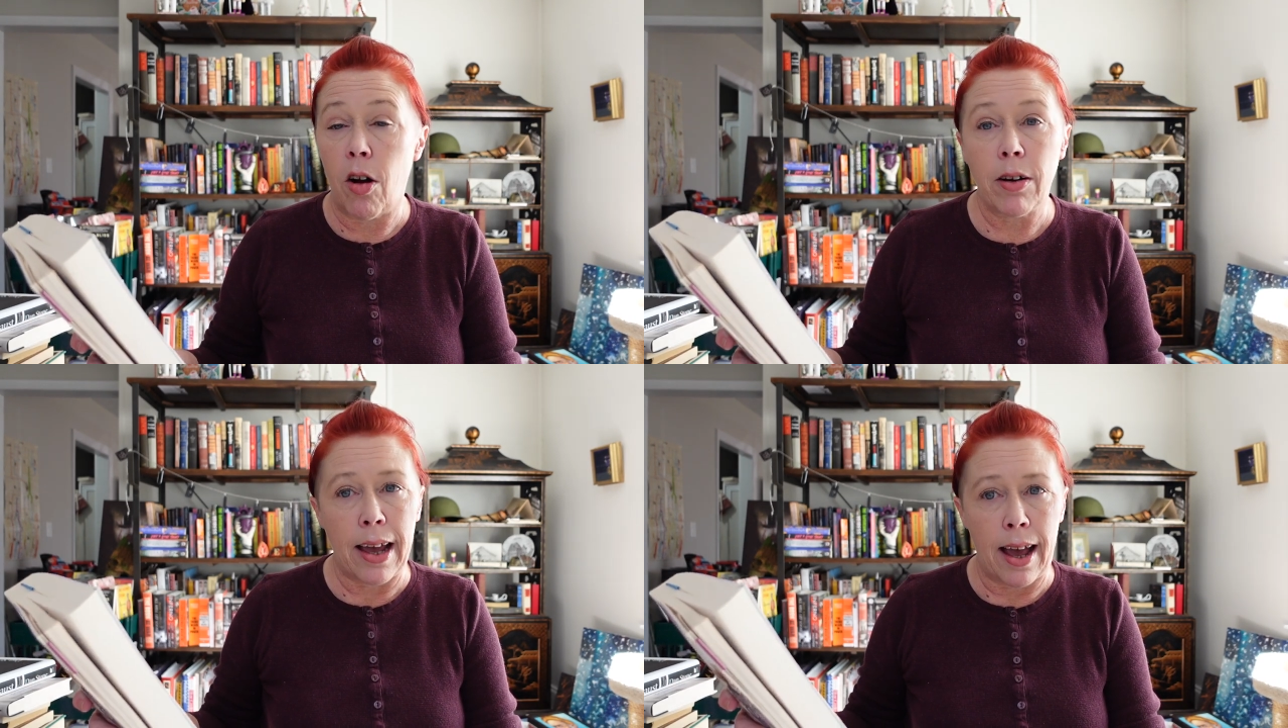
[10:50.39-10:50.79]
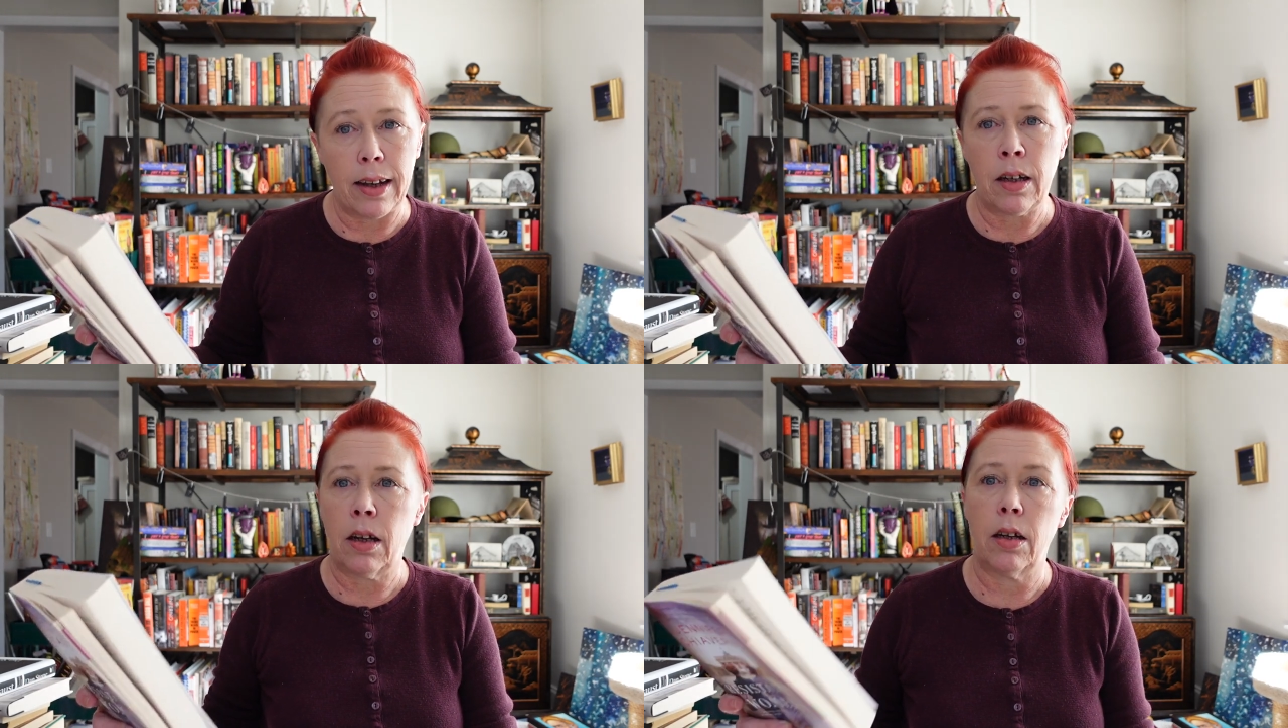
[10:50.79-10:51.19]

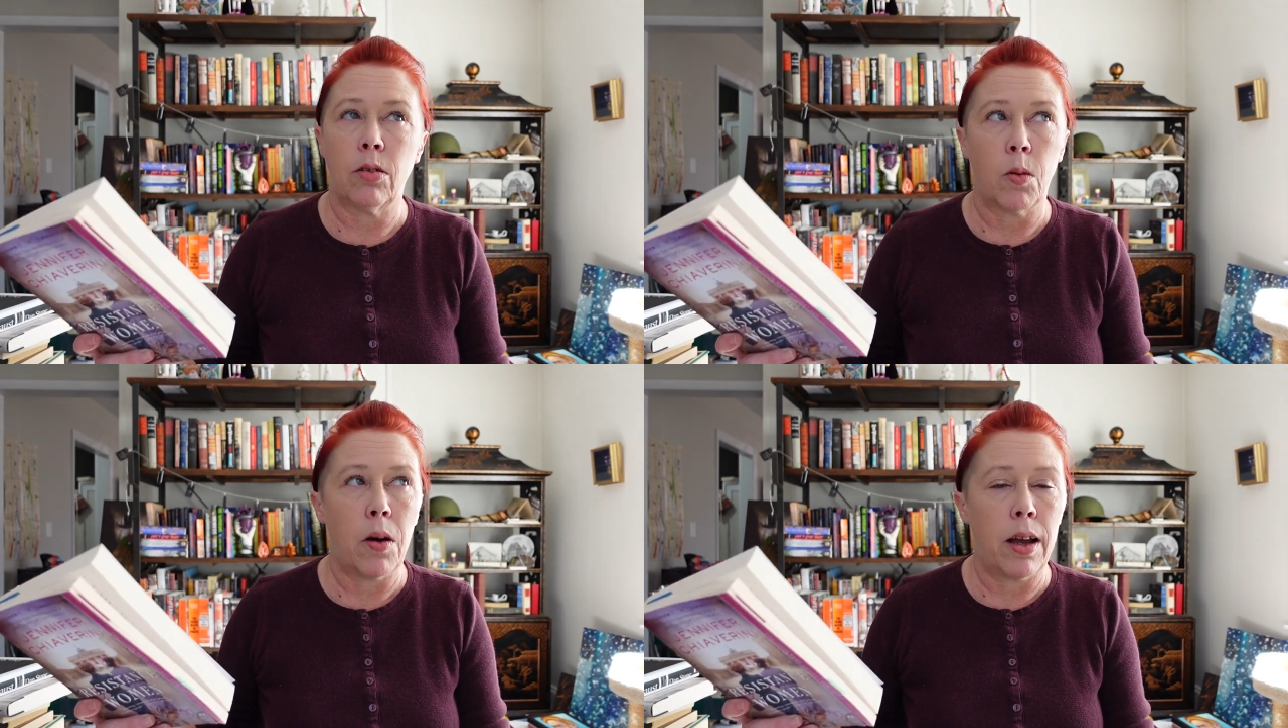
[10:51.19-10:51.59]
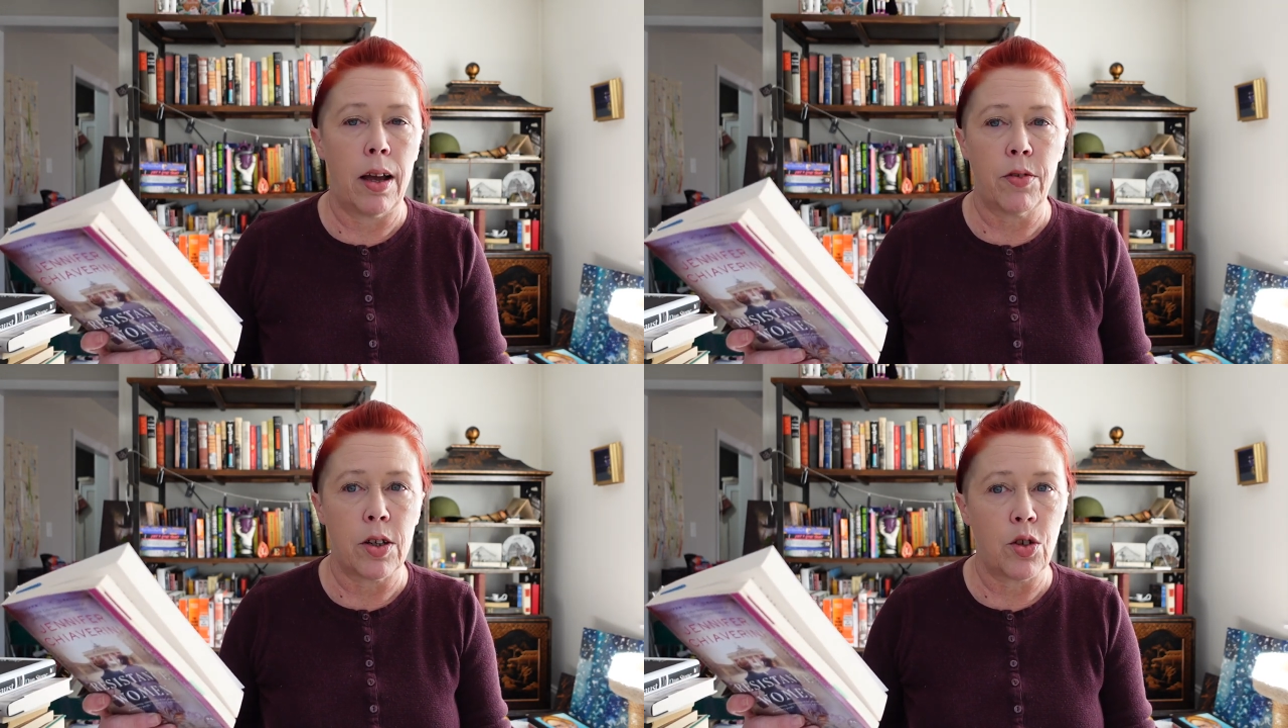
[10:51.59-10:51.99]
I don't know why I
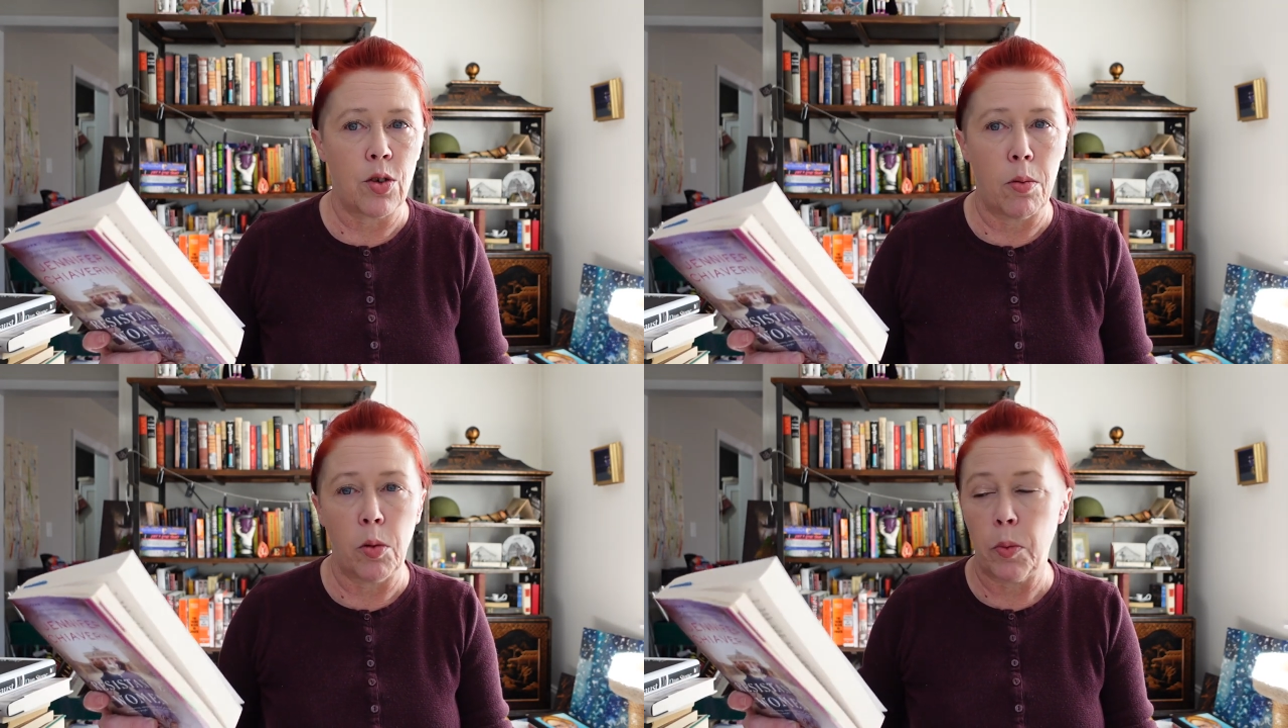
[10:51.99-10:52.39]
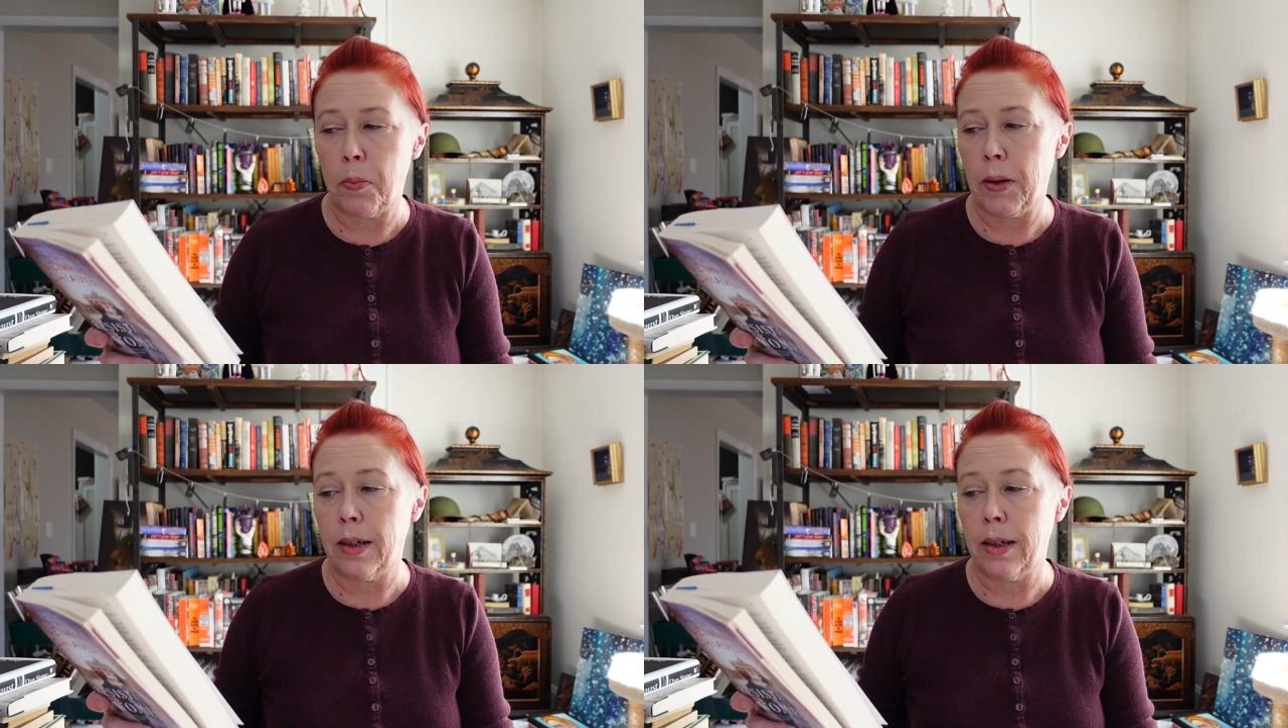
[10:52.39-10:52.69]
have such trouble